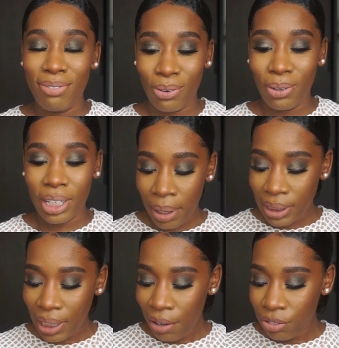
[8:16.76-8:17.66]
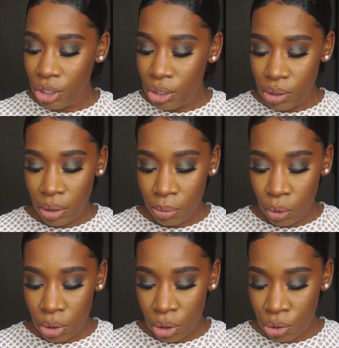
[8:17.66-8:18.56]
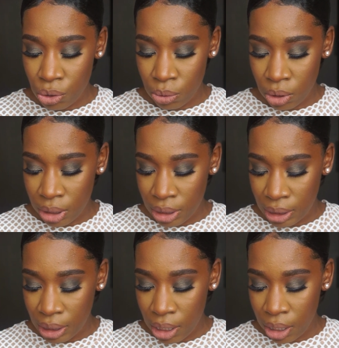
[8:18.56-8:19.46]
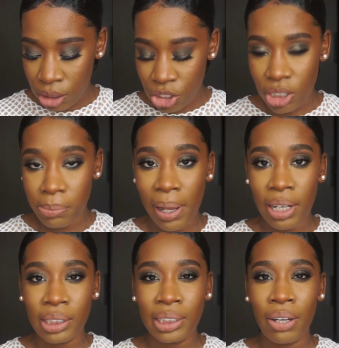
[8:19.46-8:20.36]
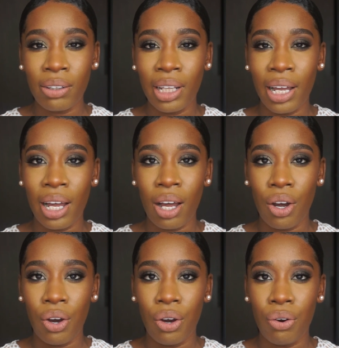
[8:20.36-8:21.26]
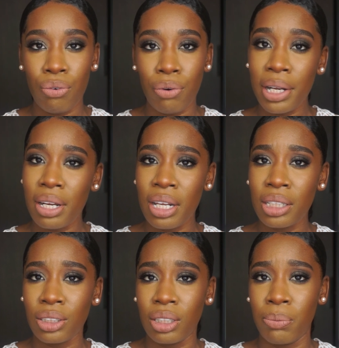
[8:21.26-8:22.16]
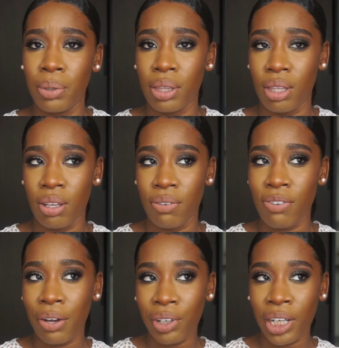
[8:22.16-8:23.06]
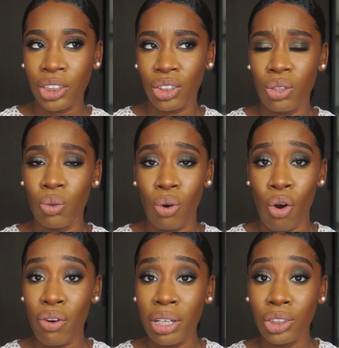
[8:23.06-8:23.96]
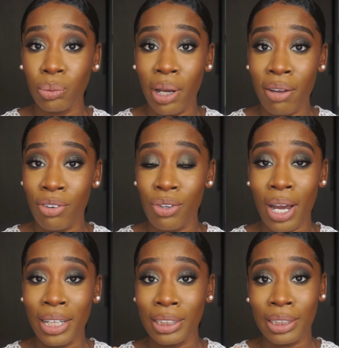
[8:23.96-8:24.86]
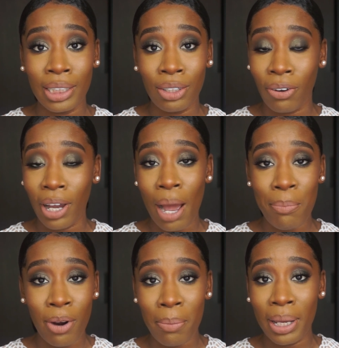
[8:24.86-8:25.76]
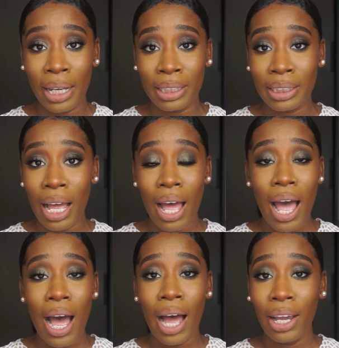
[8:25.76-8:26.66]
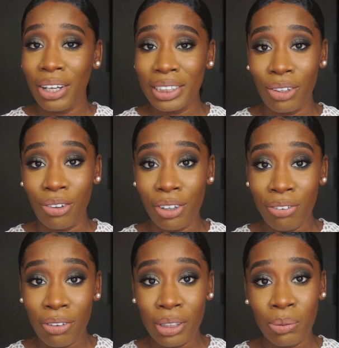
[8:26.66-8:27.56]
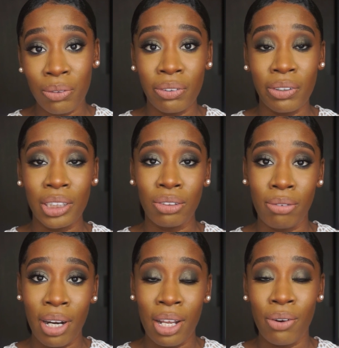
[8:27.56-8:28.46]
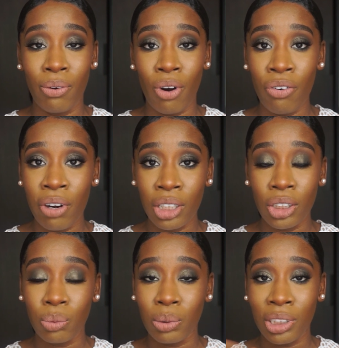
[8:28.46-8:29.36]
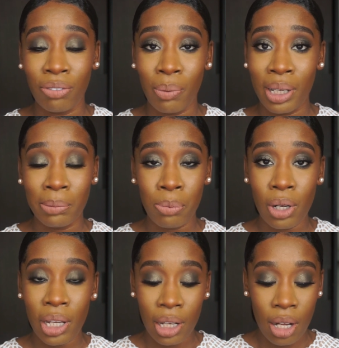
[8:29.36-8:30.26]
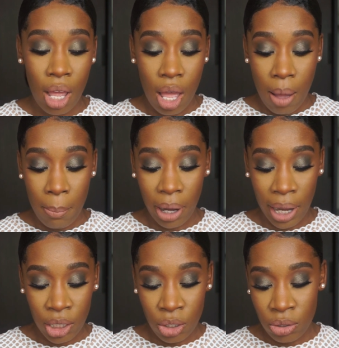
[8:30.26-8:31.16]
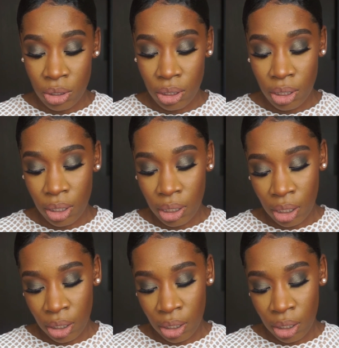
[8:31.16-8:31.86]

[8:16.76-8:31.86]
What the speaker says: flawless. I did have to use a more neutral concealer just to balance out that redness with the foundation, or orange, whatever you guys are seeing on camera, because I can't tell the difference whether it's red or orange, whichever way it's pulling. But I used the